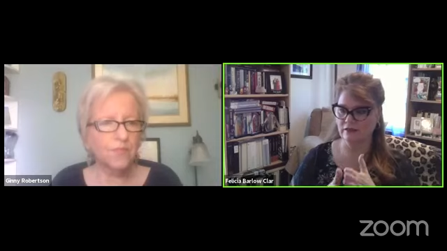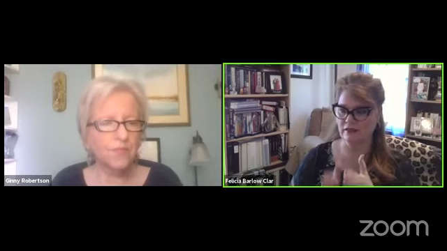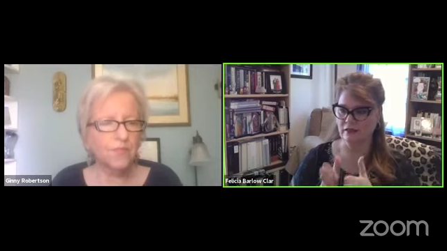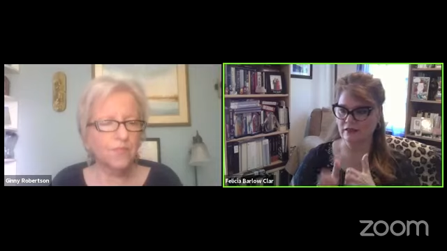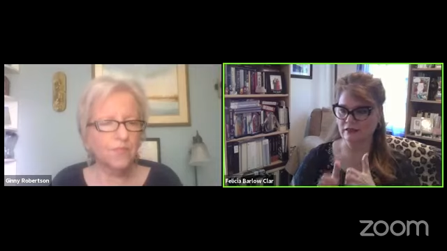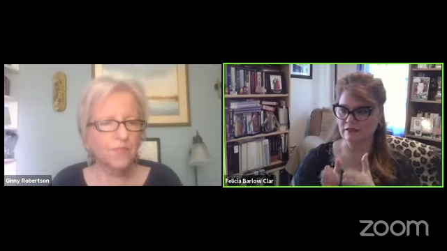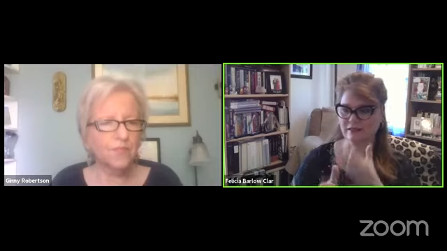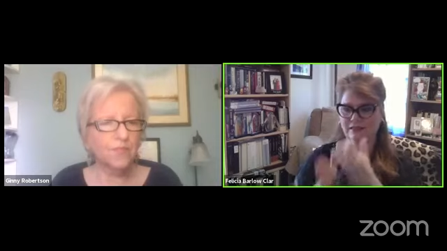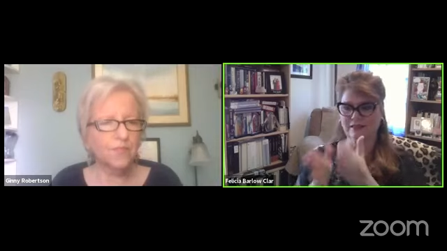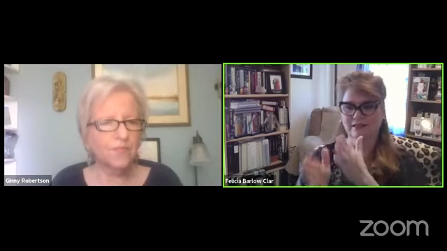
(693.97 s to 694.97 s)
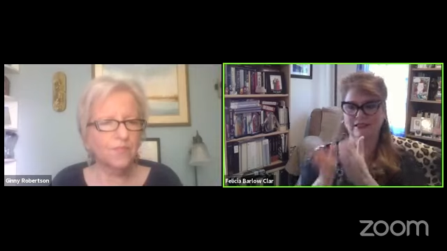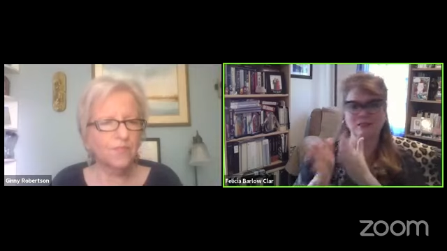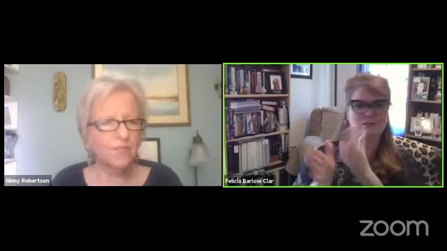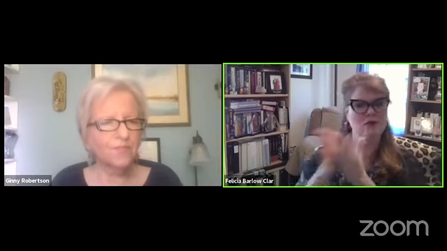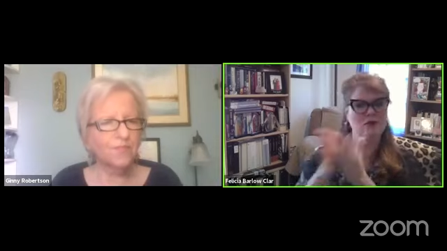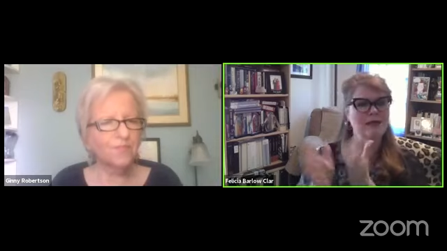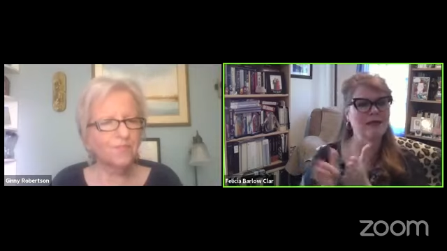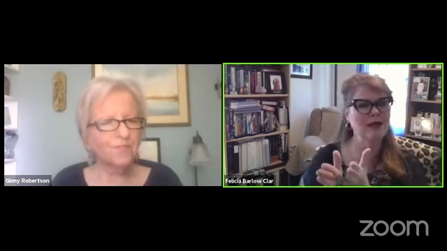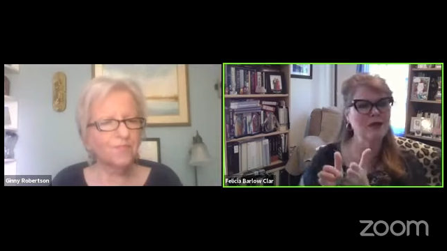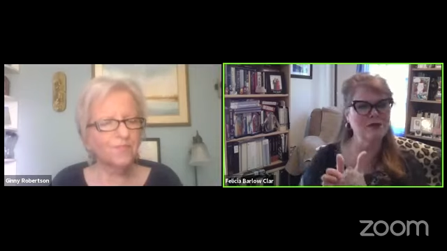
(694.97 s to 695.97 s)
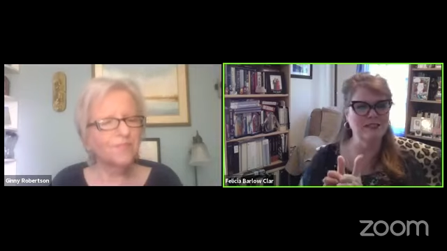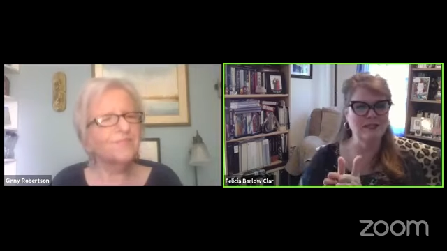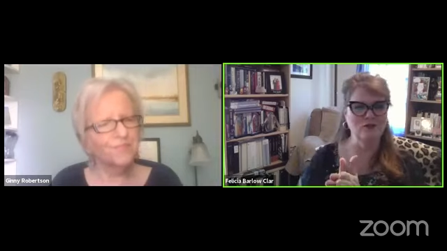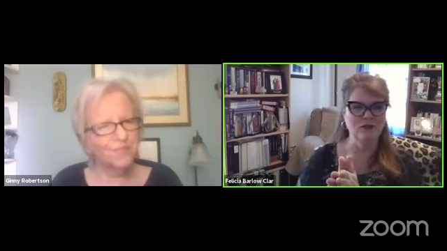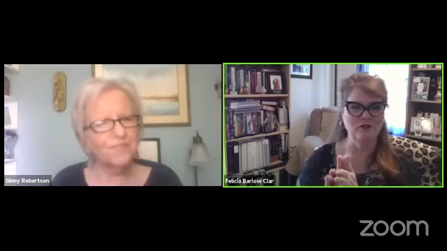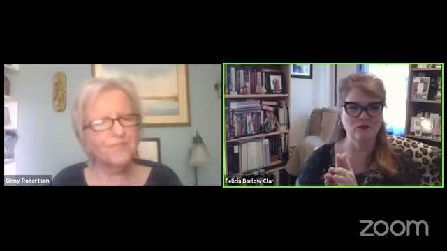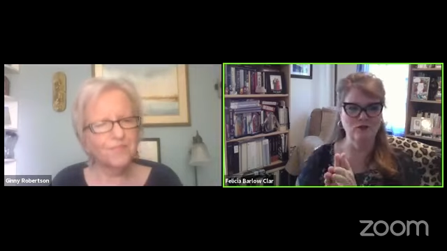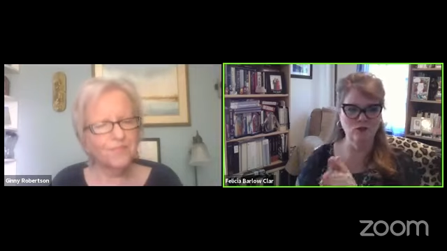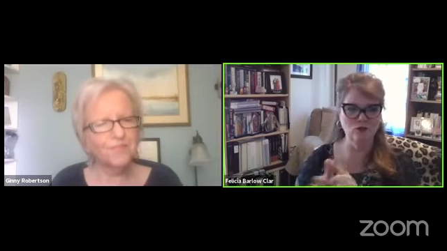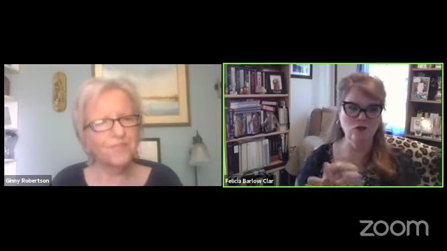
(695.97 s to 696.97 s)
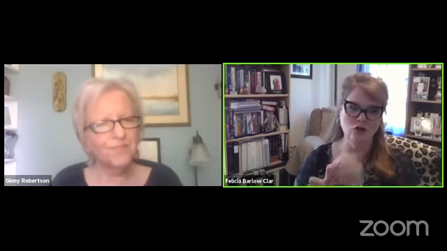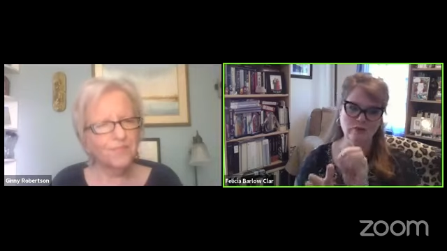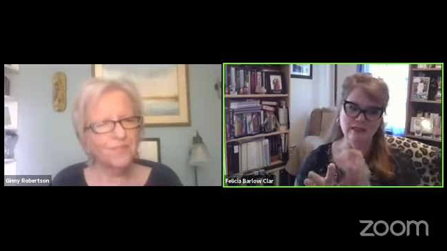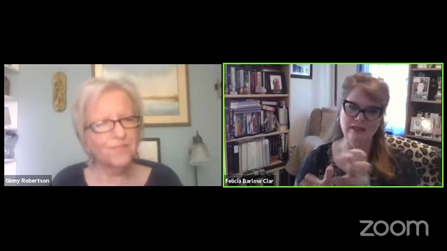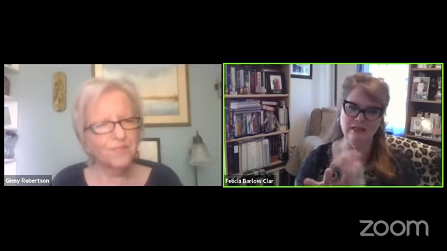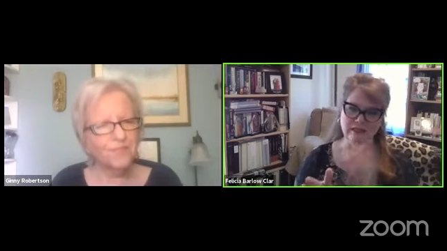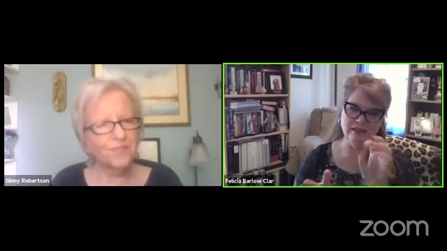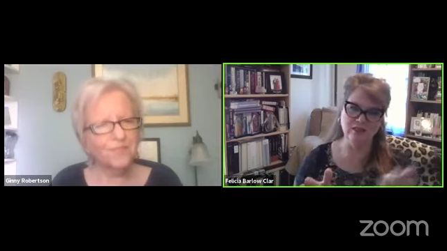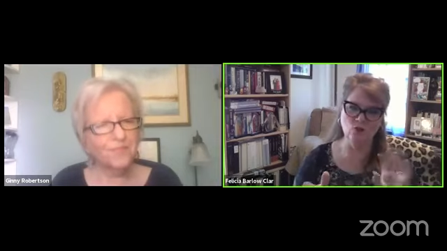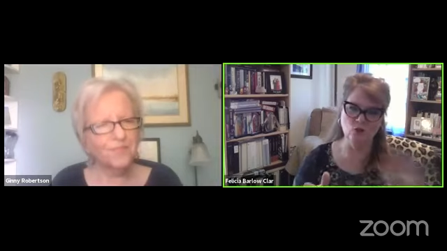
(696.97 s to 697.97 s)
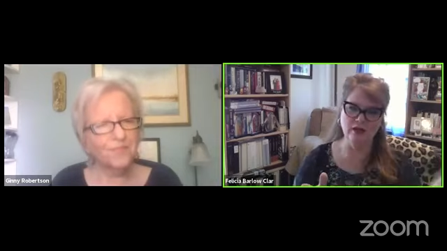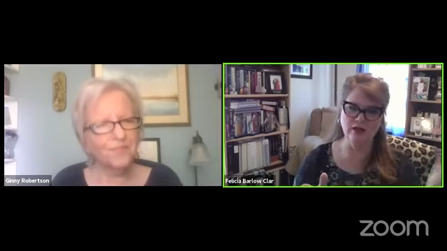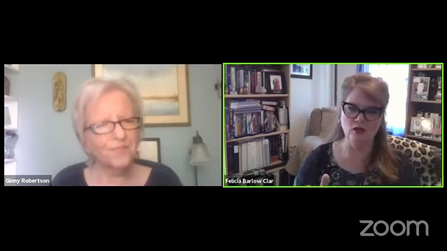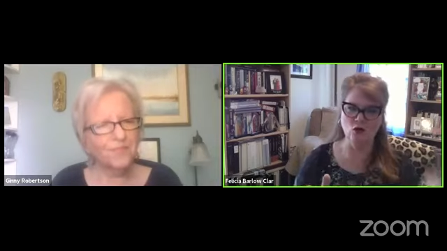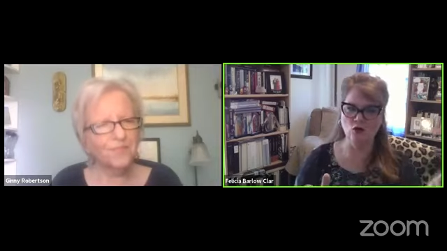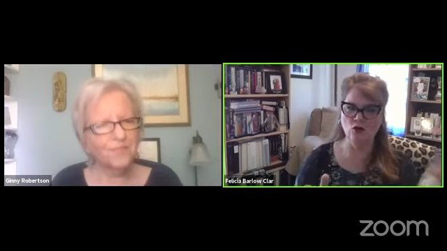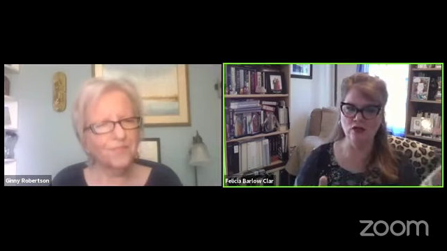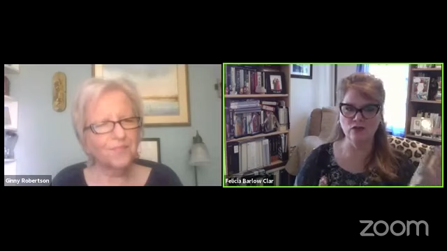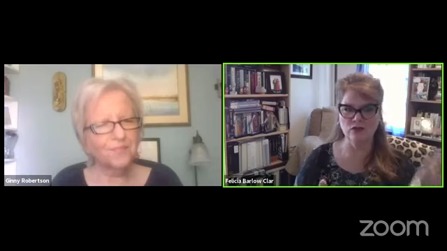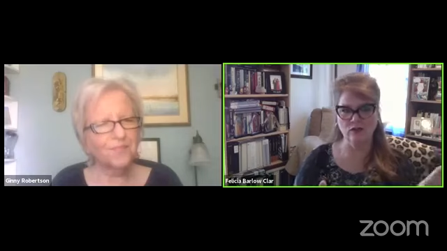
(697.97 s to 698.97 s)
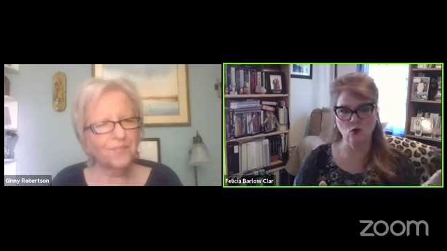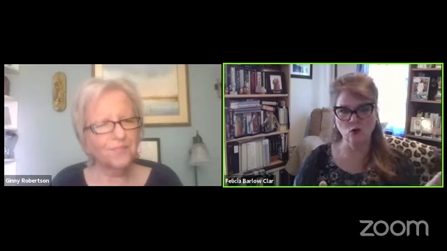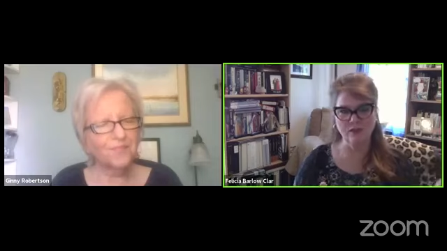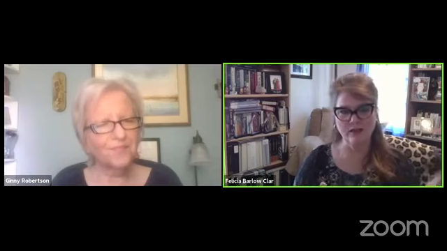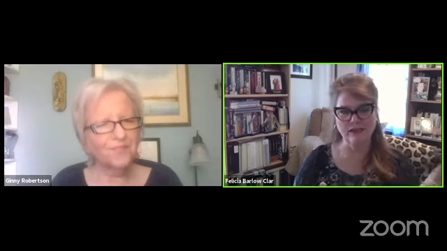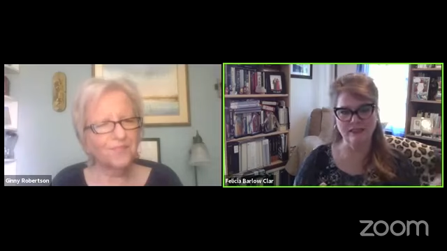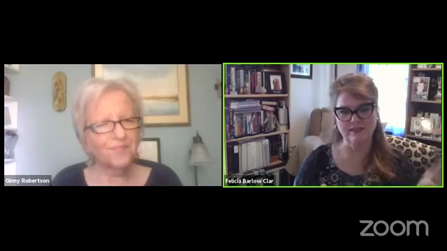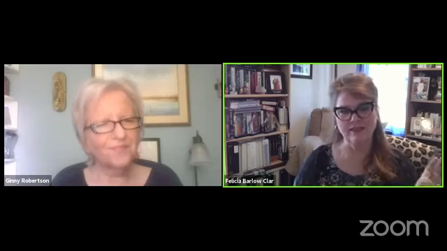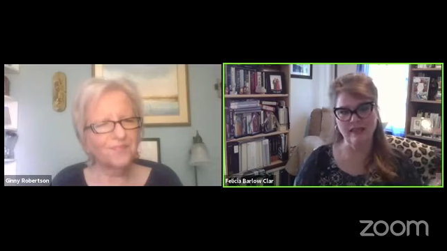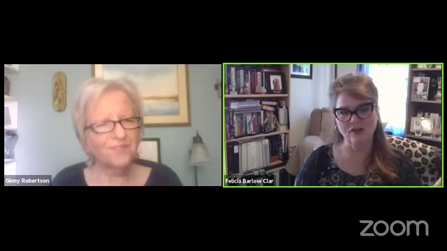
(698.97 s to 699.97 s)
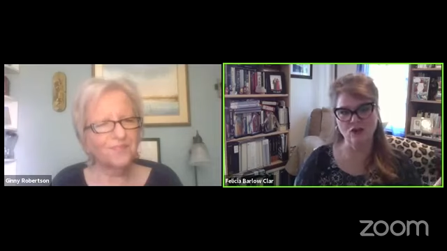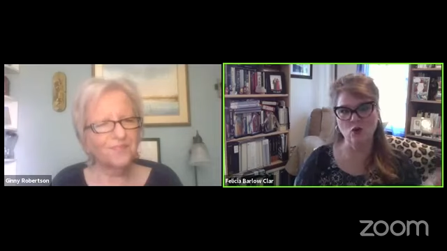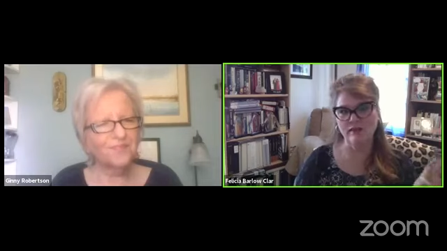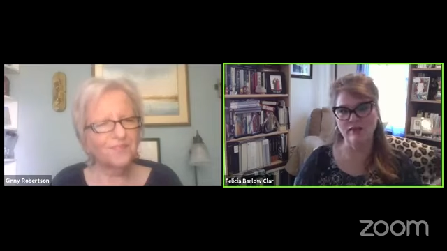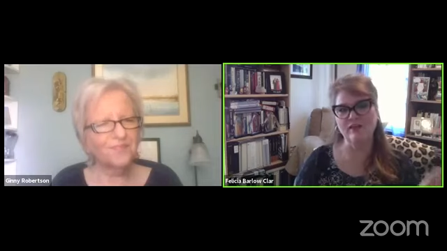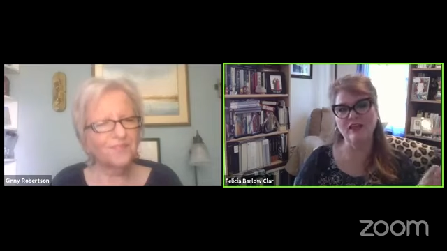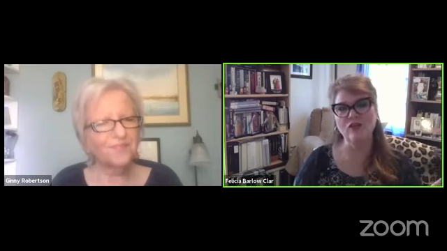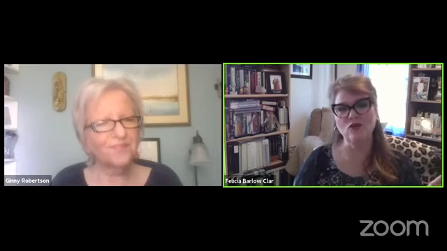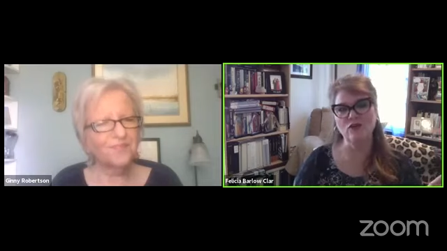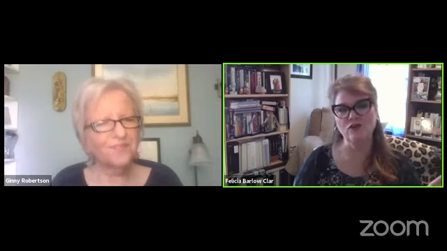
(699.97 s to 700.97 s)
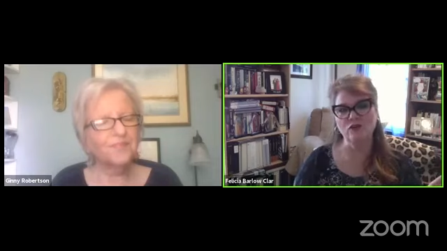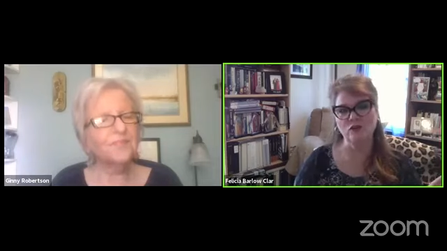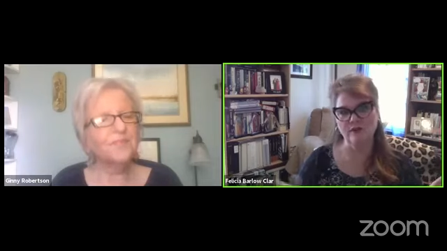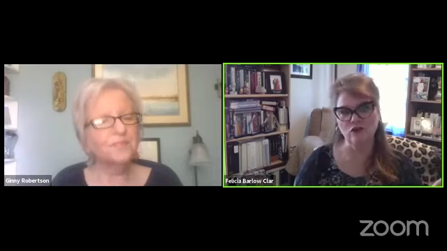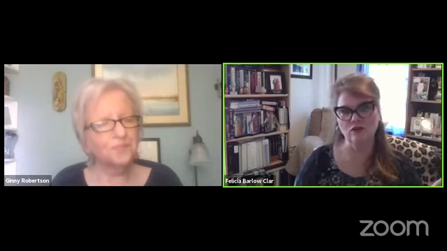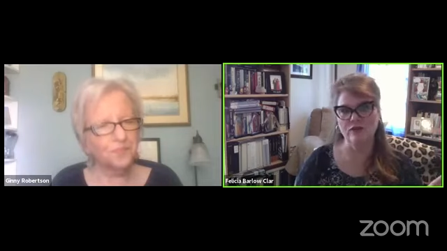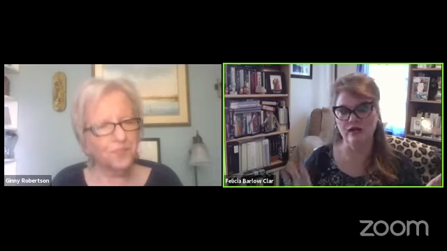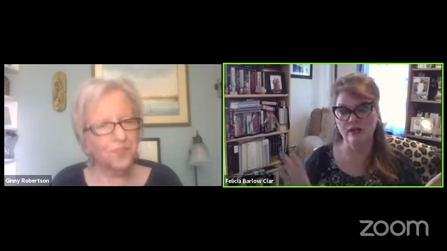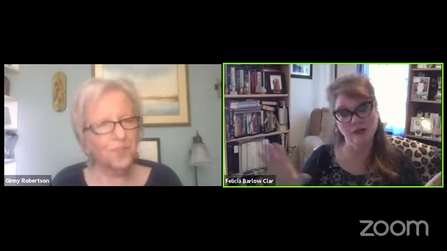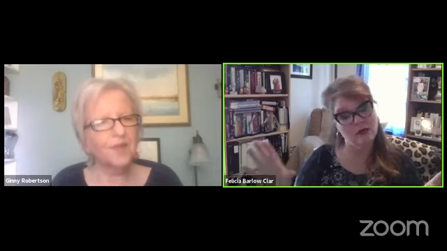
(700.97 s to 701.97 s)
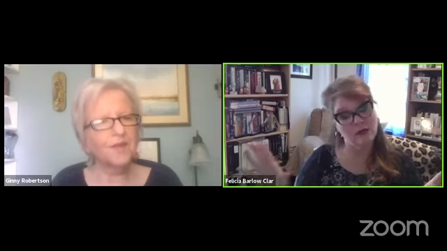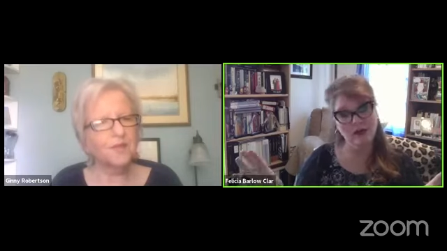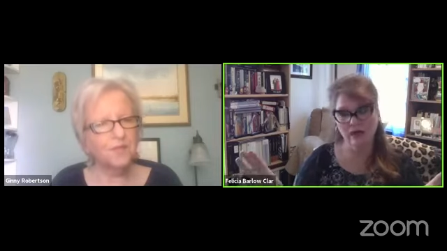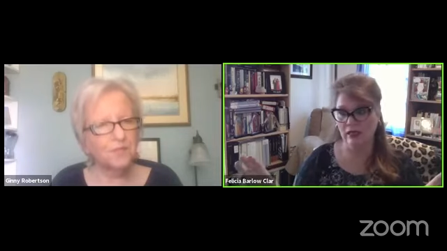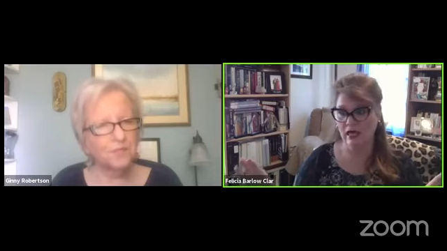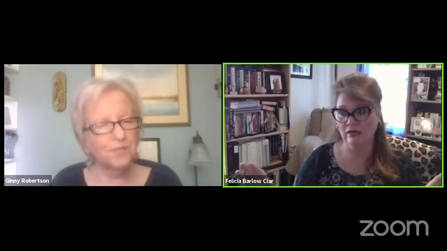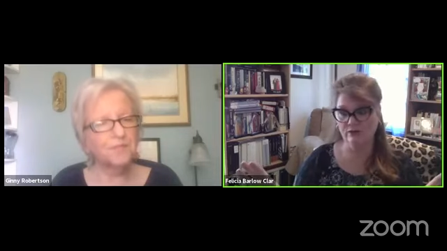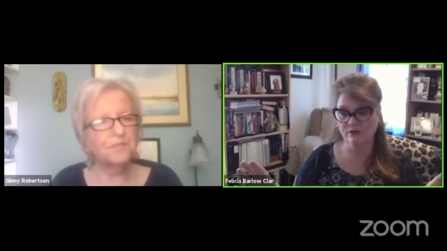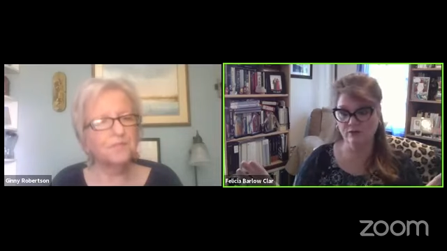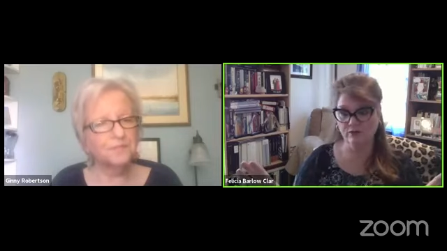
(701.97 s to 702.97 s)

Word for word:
Speaker 1: a schism right now is that you've got the funeral homes, I think, that still want to hold on to the old things that they know and that they know to do. And then you've got a lot of